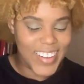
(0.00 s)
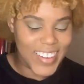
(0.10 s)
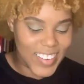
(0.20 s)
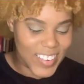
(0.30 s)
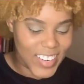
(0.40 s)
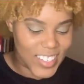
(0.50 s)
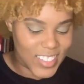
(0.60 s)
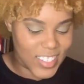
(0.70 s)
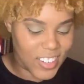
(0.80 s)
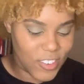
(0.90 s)
Alright,
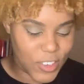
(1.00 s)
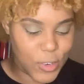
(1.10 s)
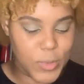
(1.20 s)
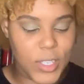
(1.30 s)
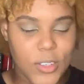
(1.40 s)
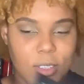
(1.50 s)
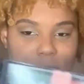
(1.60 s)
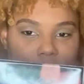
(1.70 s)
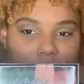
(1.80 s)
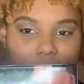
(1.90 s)
so I'm gonna be
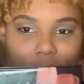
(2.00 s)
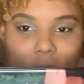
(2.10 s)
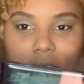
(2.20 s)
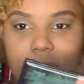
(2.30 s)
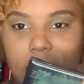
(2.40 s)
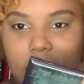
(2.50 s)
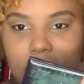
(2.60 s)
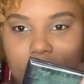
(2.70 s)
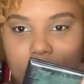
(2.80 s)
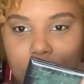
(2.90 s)
using the
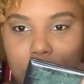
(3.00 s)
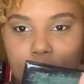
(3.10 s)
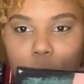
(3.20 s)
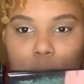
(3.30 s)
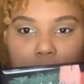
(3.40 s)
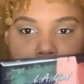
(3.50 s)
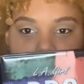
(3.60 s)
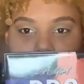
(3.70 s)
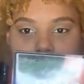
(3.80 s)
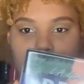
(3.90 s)
L.A Girl
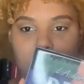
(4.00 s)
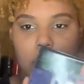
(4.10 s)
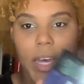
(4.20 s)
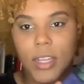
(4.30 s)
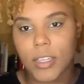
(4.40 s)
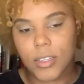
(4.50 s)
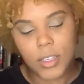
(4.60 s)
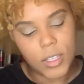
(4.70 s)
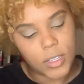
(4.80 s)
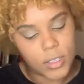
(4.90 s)
Pro palette.
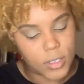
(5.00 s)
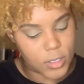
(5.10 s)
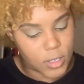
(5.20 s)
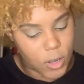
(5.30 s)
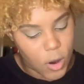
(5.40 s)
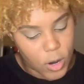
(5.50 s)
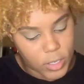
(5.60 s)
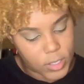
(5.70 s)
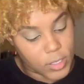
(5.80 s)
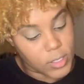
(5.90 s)
This is the
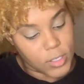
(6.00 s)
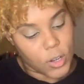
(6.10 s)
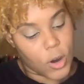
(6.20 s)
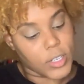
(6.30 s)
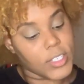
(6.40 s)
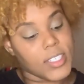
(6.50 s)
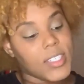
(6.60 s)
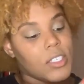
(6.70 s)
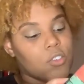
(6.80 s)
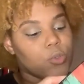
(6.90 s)

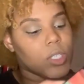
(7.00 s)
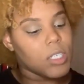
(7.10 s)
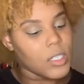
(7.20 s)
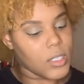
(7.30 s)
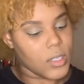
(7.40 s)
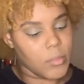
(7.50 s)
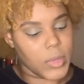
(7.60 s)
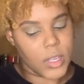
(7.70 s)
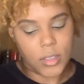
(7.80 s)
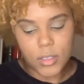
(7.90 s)
Artistry
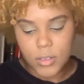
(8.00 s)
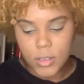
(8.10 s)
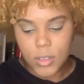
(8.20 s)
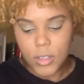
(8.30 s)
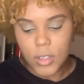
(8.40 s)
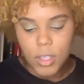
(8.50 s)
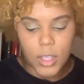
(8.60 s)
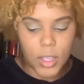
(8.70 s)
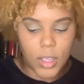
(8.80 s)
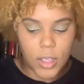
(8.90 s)
palette,
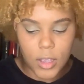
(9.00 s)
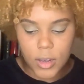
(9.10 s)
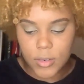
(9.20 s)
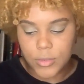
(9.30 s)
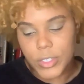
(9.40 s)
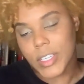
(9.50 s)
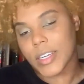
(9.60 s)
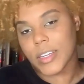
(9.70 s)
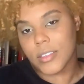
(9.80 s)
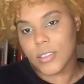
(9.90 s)
and really I
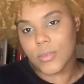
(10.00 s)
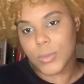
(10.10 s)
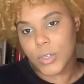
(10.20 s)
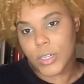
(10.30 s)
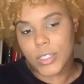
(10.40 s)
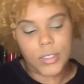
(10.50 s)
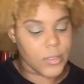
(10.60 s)
got this from Target.